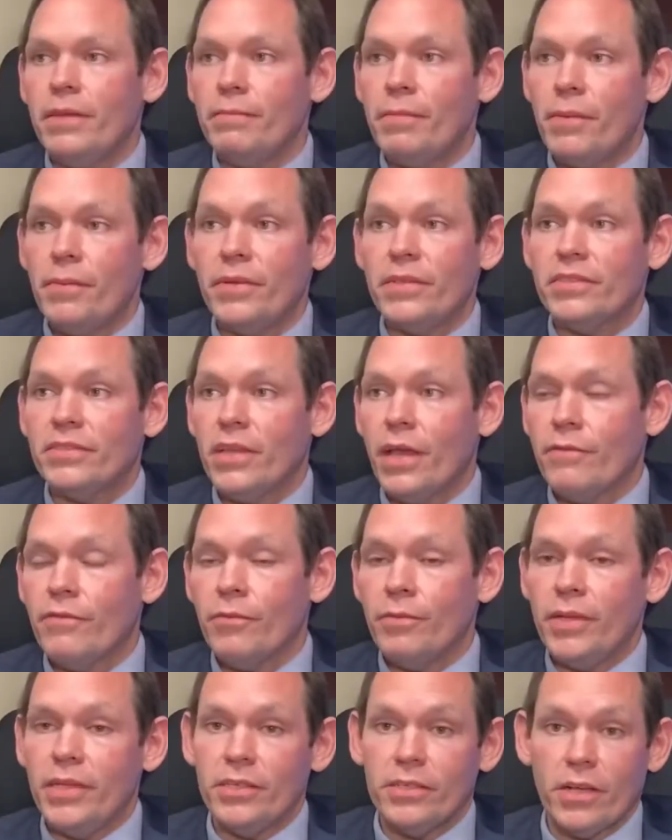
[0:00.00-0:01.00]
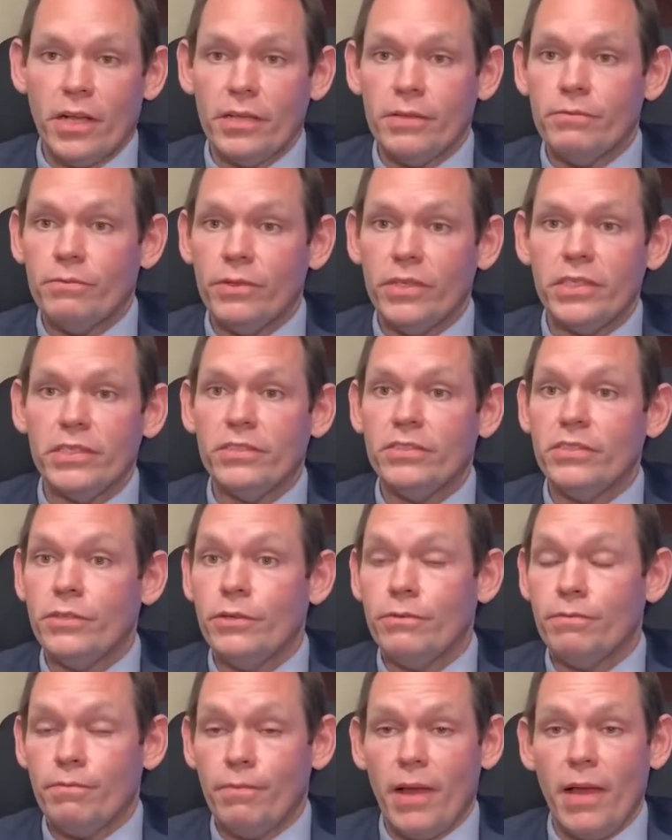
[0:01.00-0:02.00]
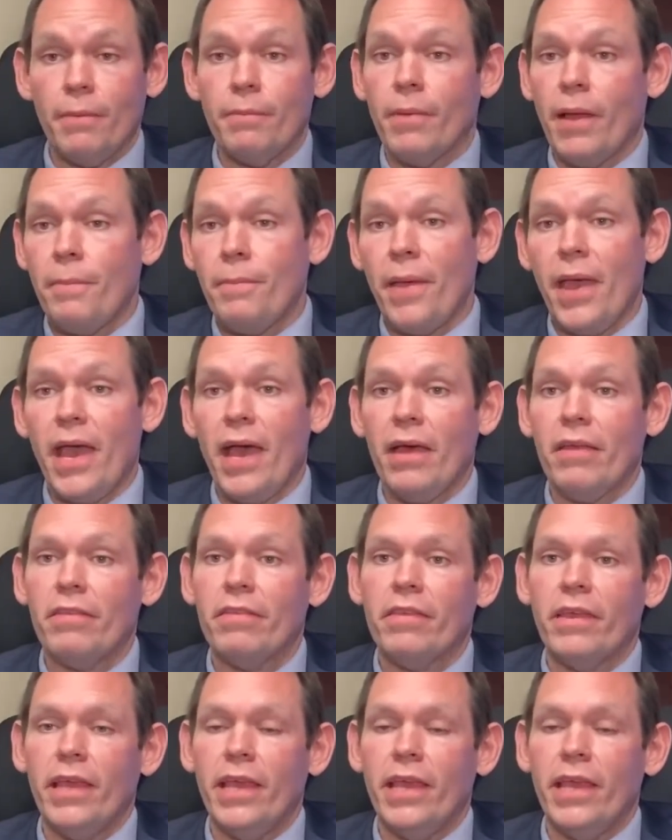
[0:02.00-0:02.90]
maybe it's time for me to kind of reconsider my, my path.